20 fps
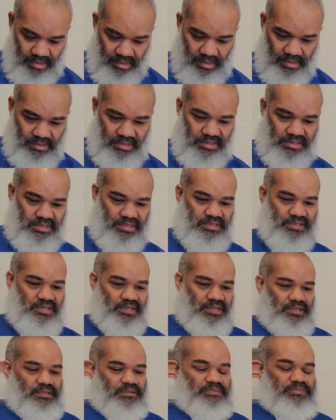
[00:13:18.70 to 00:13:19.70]
This is the
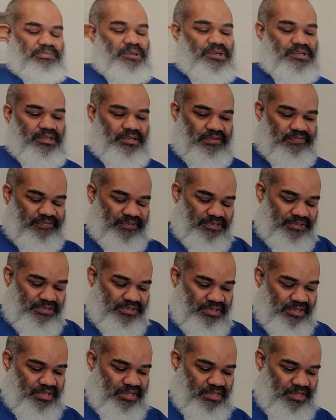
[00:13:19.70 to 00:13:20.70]
book of
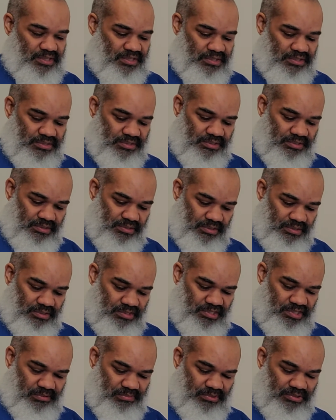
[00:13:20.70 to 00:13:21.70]
1 Kings,
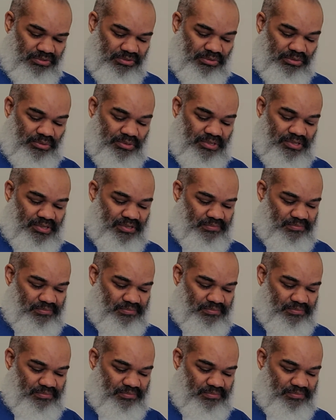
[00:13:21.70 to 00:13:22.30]
chapter 3.